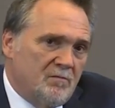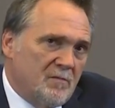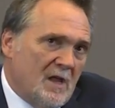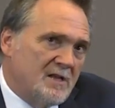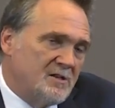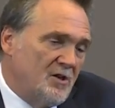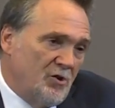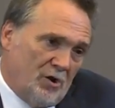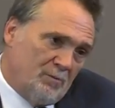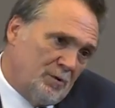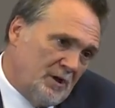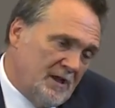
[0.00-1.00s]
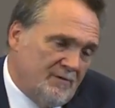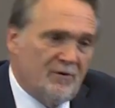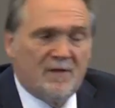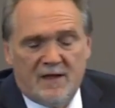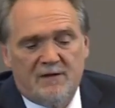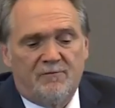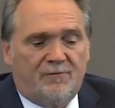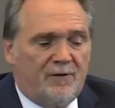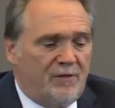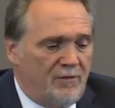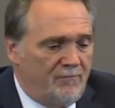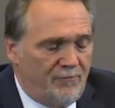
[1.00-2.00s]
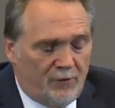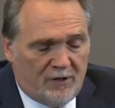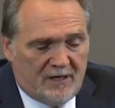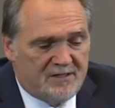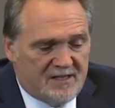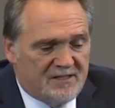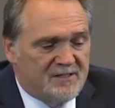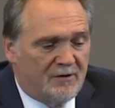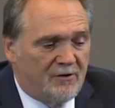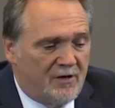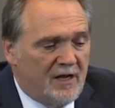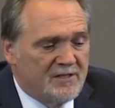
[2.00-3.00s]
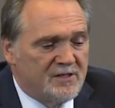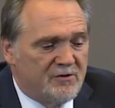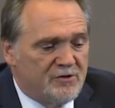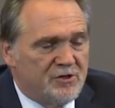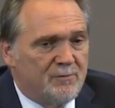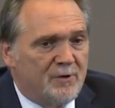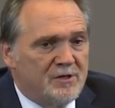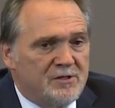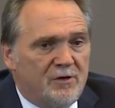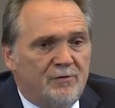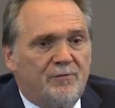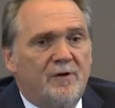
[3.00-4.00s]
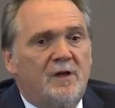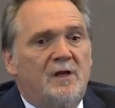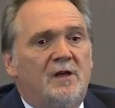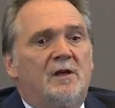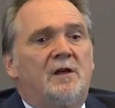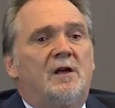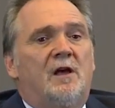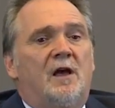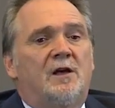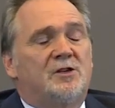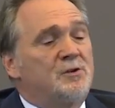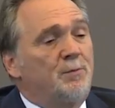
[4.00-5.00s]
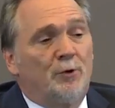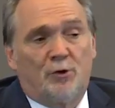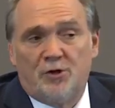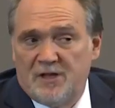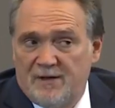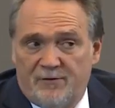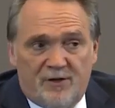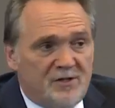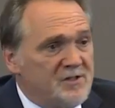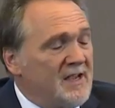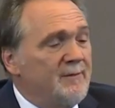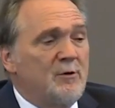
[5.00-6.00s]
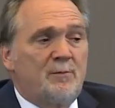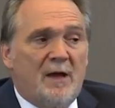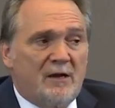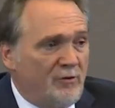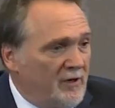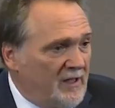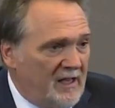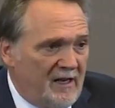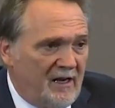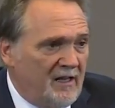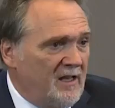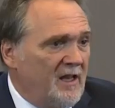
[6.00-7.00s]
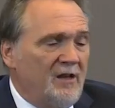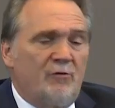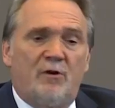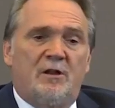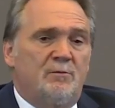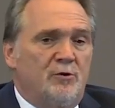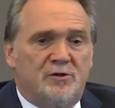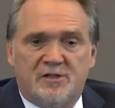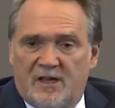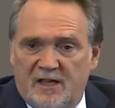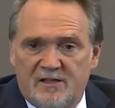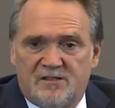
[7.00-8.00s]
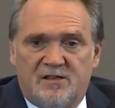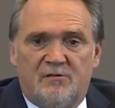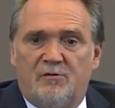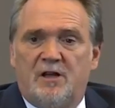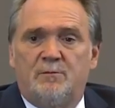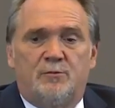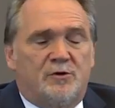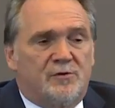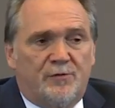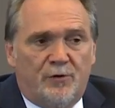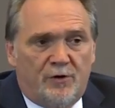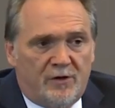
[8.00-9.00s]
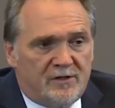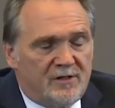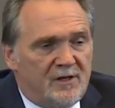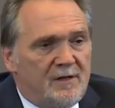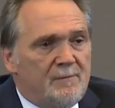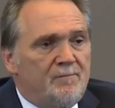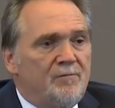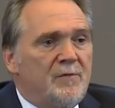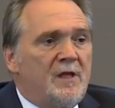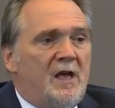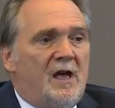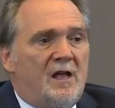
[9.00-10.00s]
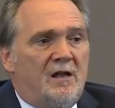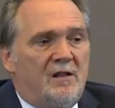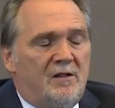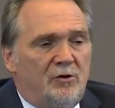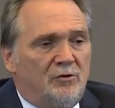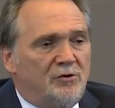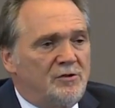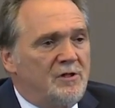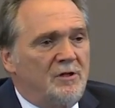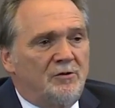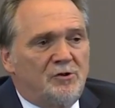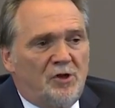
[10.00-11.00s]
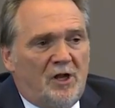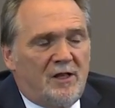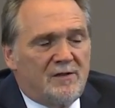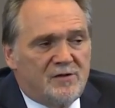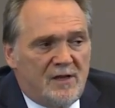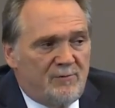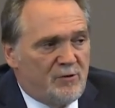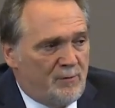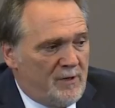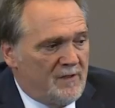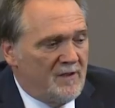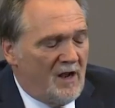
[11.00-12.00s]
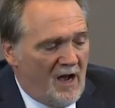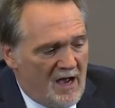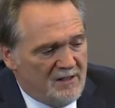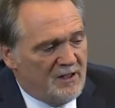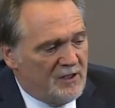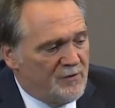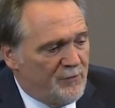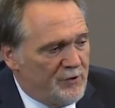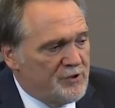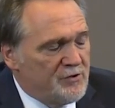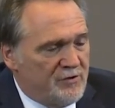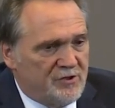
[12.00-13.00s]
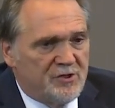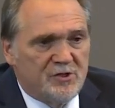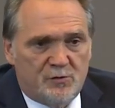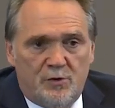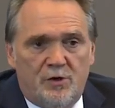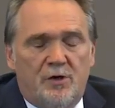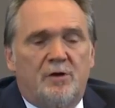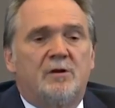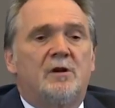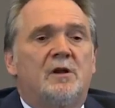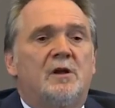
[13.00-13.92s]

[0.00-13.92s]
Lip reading: as a non-believer and then for 40 years as a Christian myself, exploring the evidence, coming back to it again and again, reading books against it, reading books for it. And the alternative seemed to be that either those first Christians were